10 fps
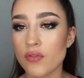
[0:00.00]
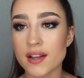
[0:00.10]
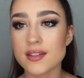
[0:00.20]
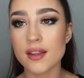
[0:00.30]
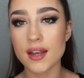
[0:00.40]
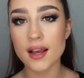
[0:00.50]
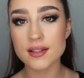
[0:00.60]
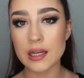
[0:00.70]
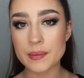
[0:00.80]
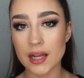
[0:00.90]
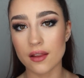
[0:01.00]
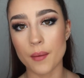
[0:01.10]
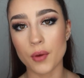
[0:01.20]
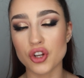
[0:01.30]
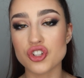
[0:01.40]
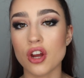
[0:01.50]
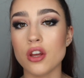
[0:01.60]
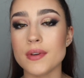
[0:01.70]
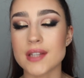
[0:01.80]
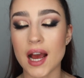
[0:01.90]
Right, so the next lipstick that I'm going to show
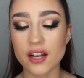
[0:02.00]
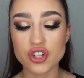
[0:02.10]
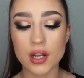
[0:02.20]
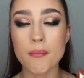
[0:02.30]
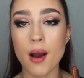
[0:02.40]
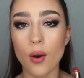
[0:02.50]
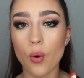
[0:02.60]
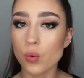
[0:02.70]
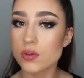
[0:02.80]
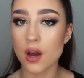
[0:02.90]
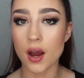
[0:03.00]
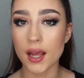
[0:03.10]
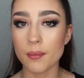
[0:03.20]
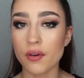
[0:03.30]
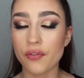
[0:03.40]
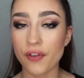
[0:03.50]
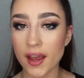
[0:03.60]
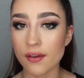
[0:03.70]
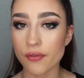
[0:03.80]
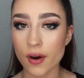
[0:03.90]
you is actually my all-time
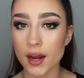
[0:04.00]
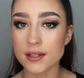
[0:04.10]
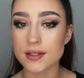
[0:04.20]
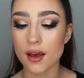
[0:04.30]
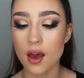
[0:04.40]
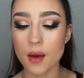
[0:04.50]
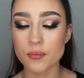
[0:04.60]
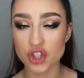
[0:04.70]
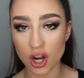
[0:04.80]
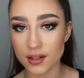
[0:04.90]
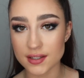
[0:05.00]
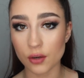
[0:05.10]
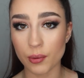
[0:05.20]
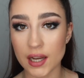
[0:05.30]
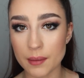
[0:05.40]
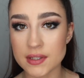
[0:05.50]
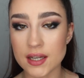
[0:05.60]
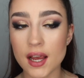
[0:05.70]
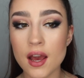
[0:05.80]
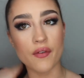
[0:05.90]
favourite Charlotte Tilbury lipstick.